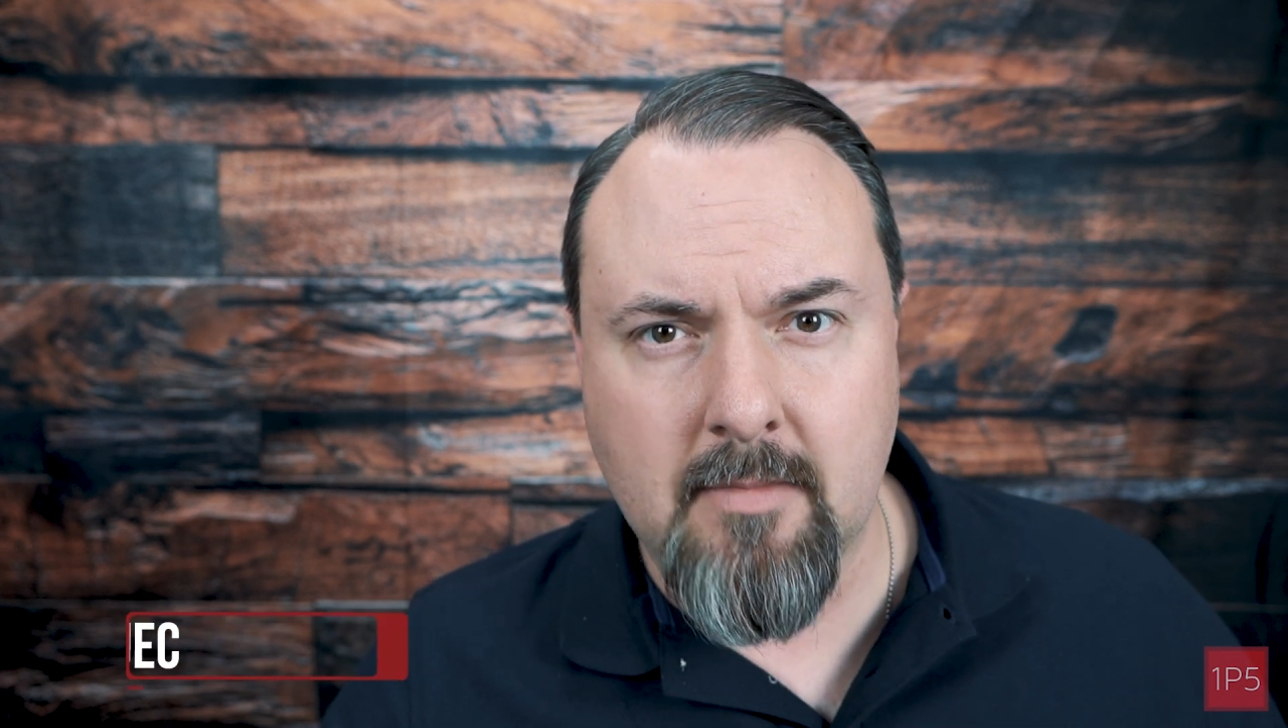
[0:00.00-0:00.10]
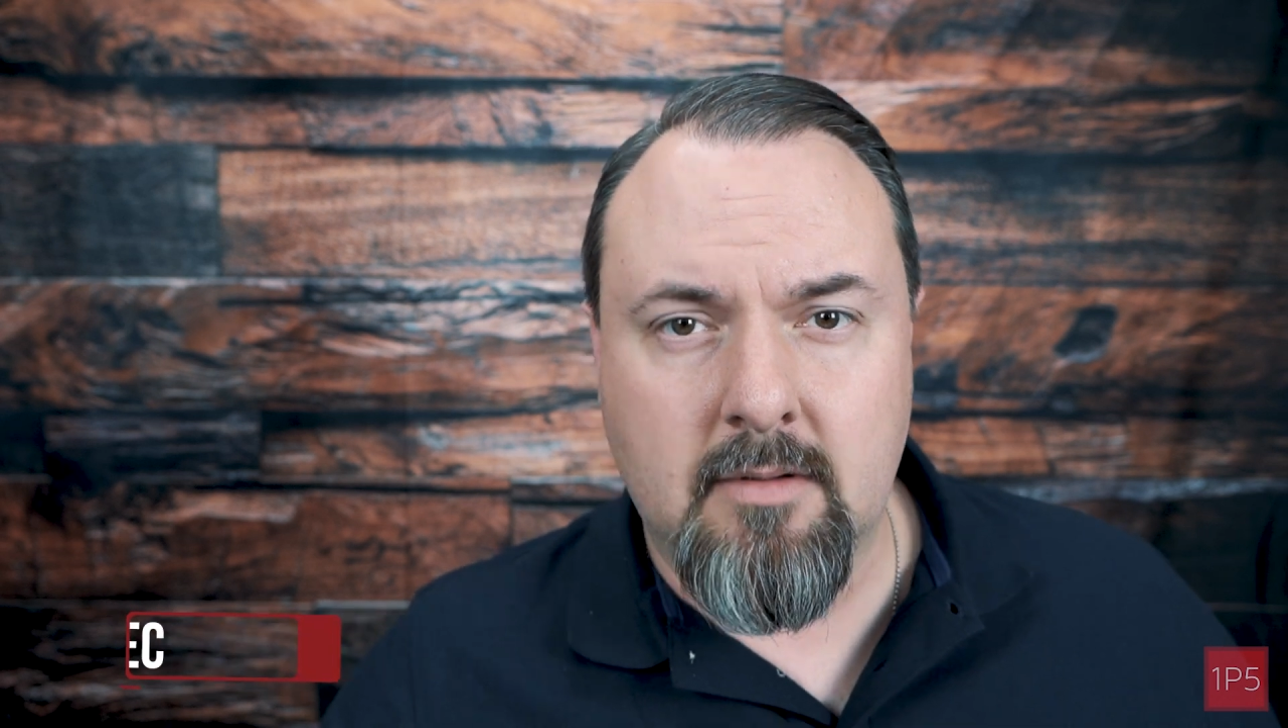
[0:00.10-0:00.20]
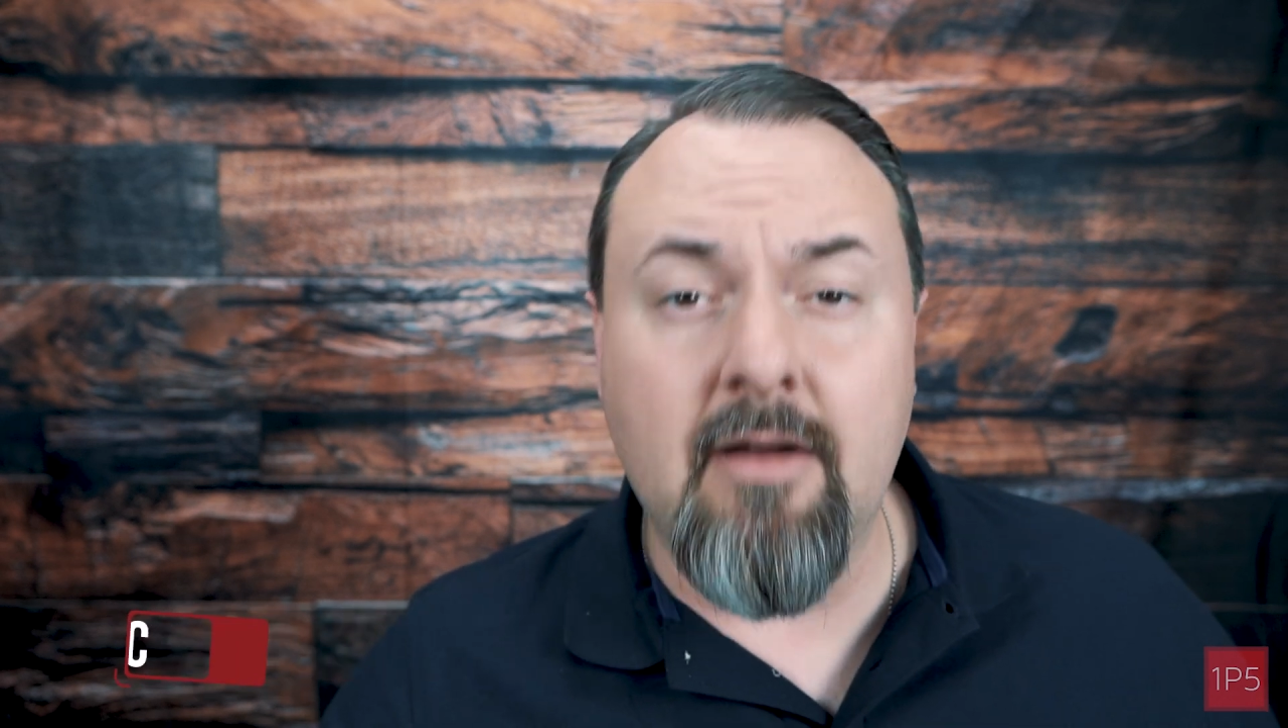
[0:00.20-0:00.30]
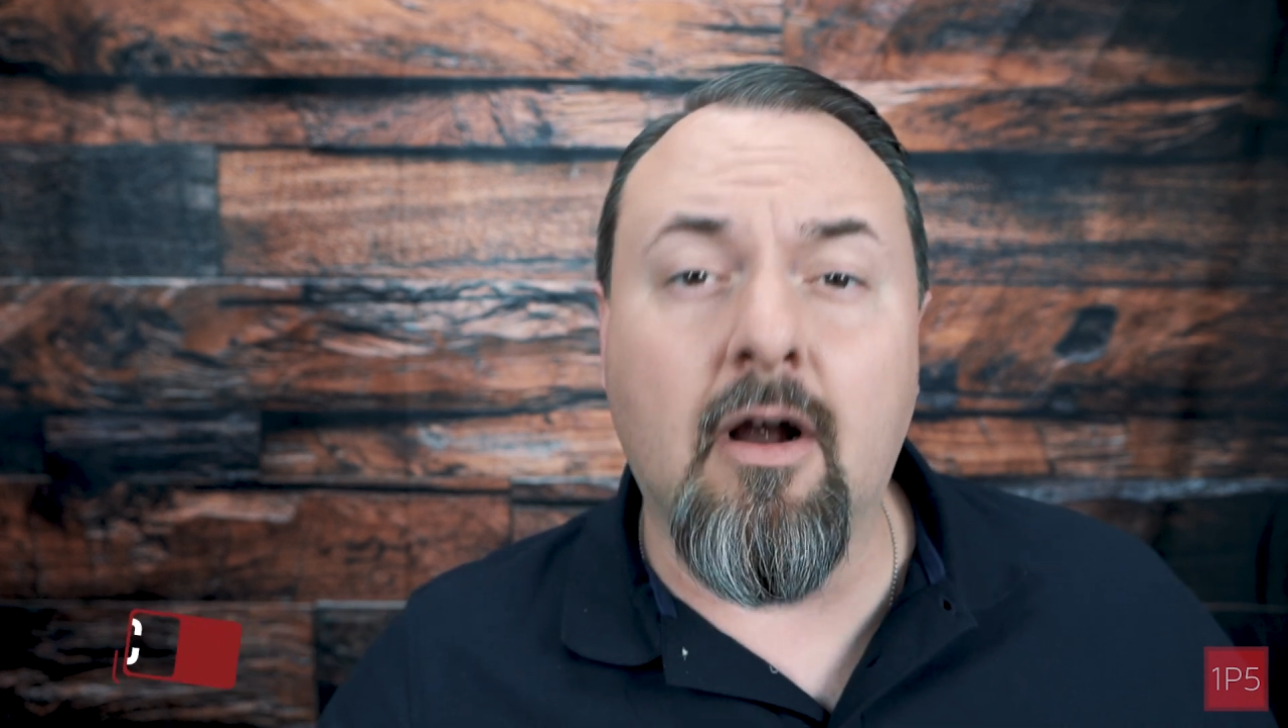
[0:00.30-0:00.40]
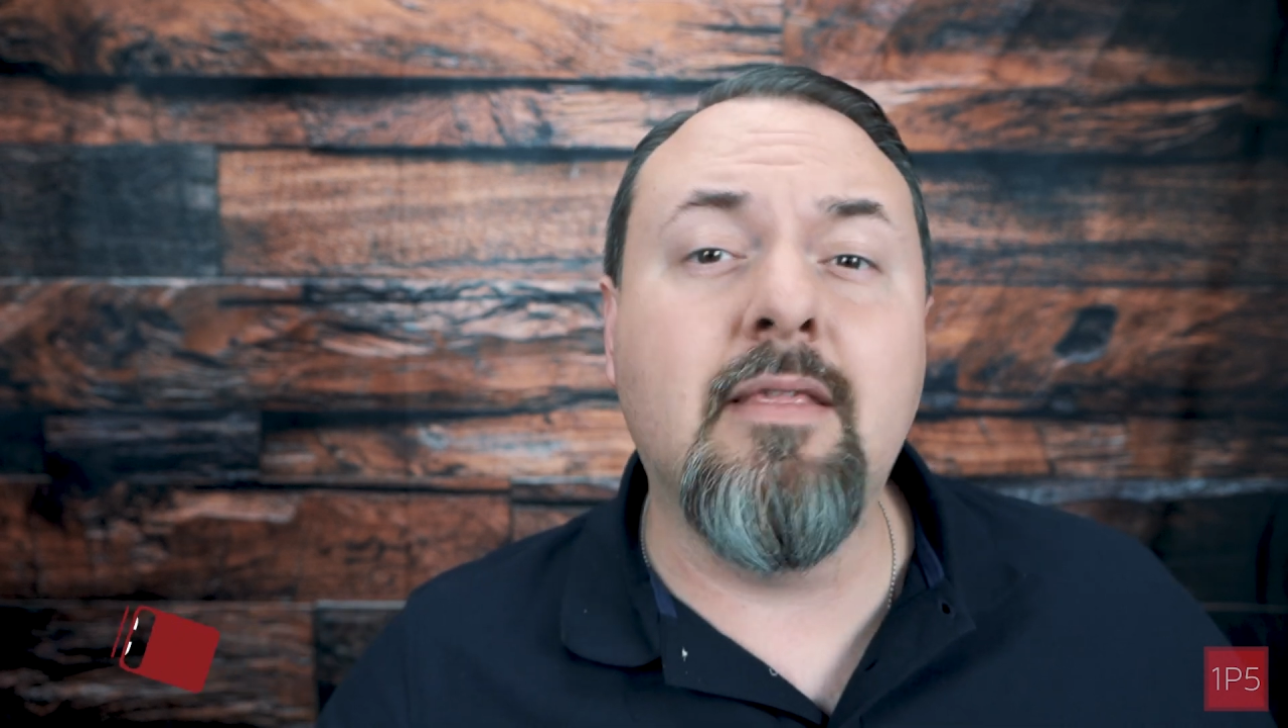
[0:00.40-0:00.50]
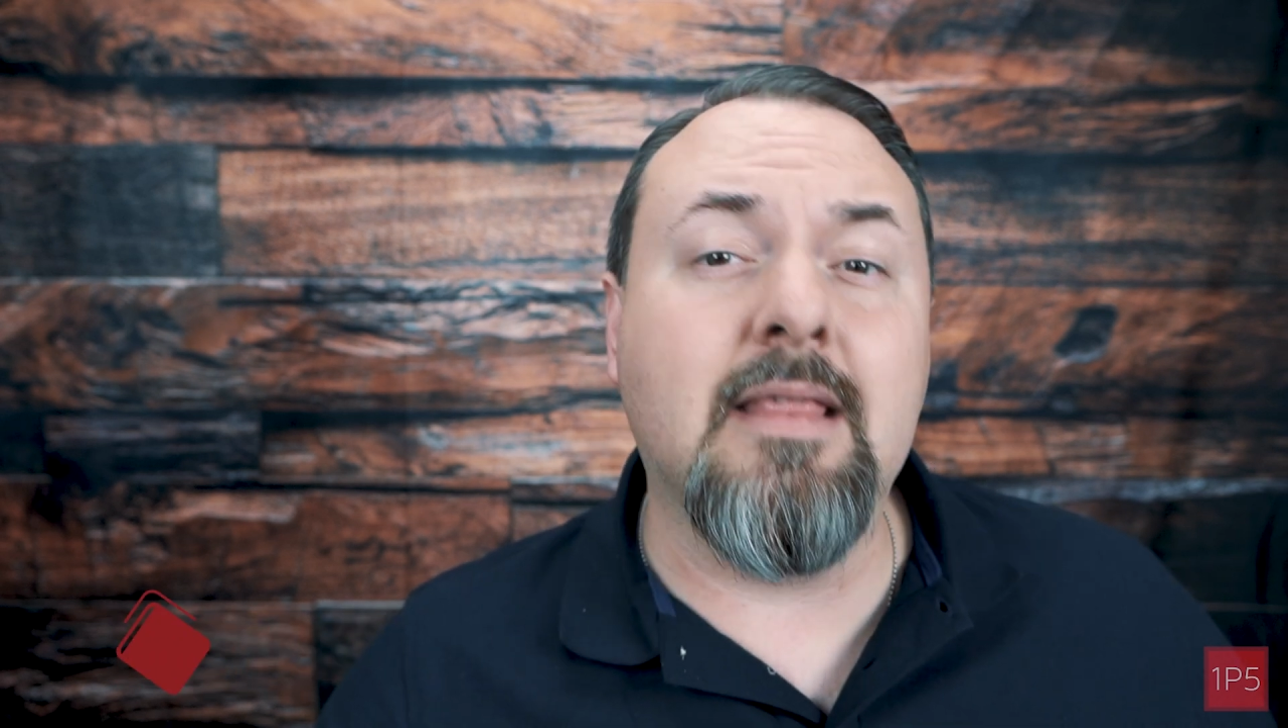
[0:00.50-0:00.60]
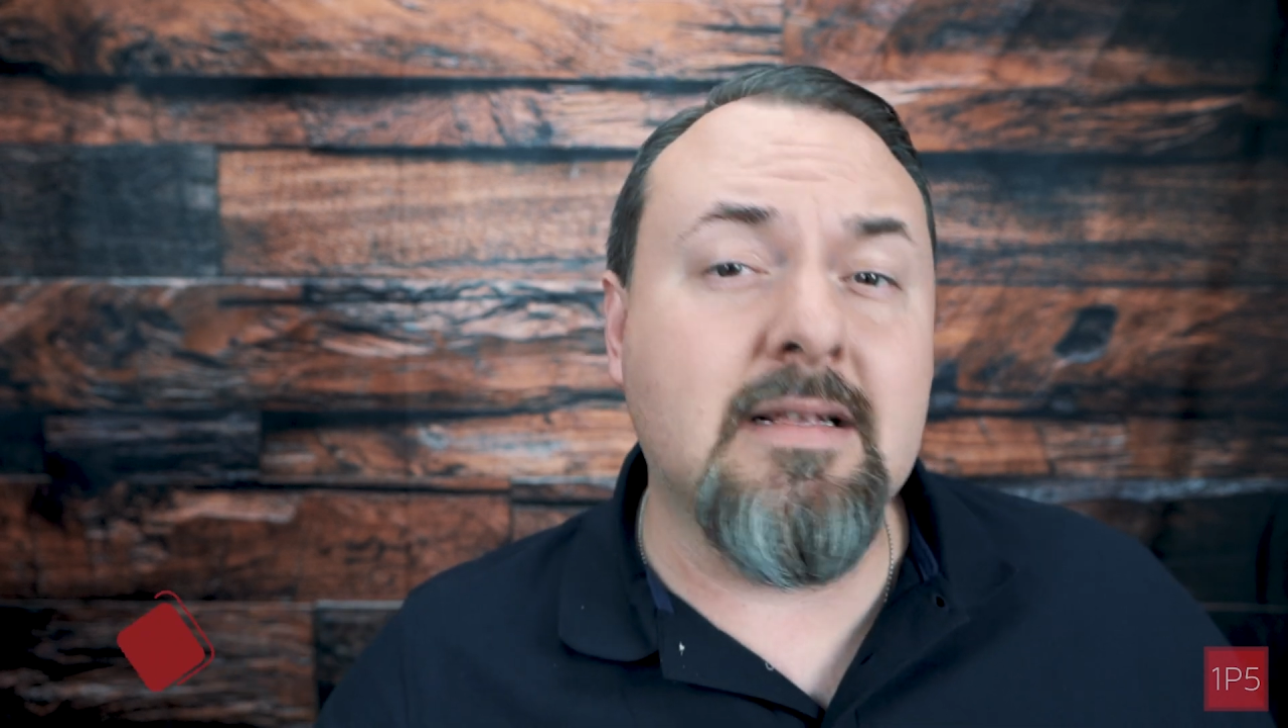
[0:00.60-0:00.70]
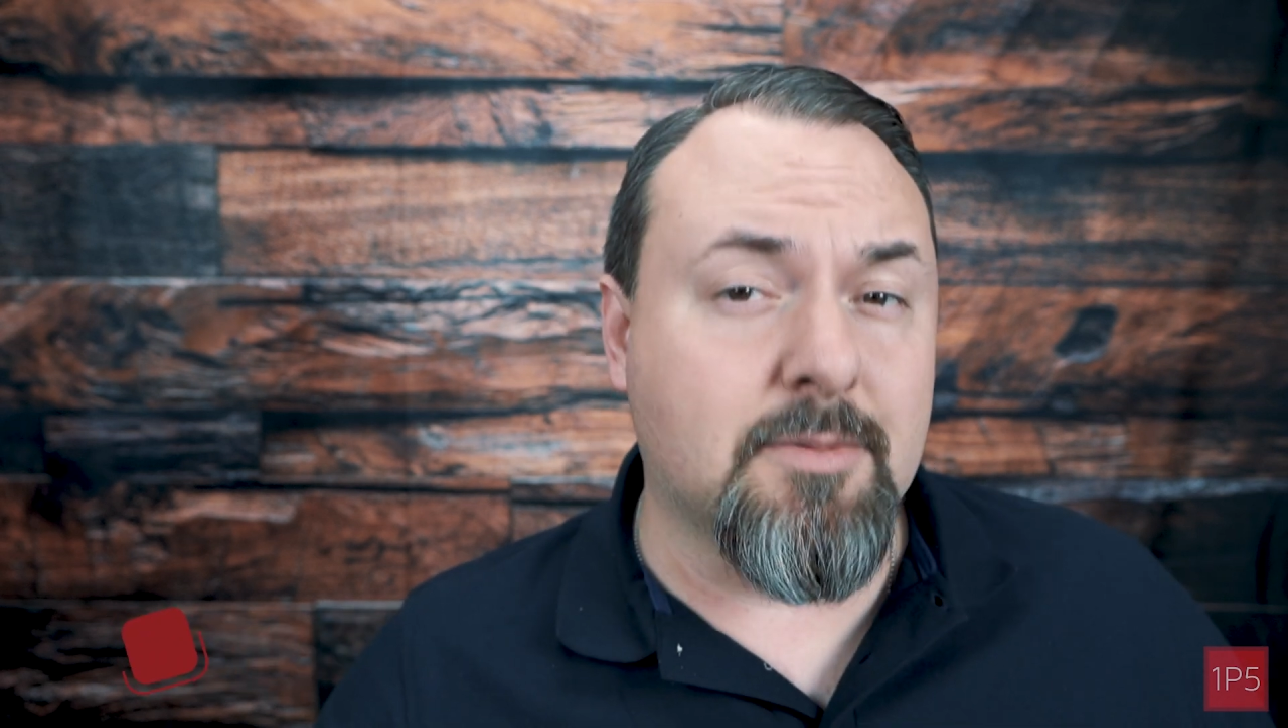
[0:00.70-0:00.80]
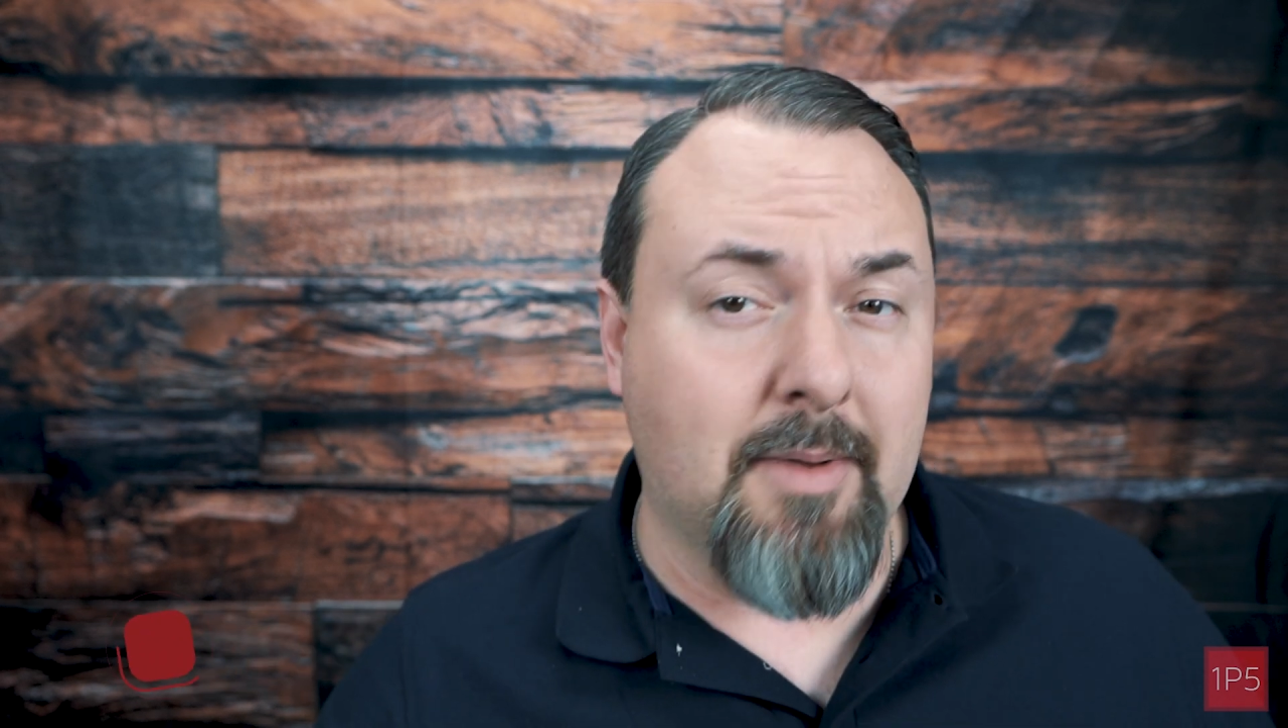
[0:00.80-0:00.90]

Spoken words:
Here are this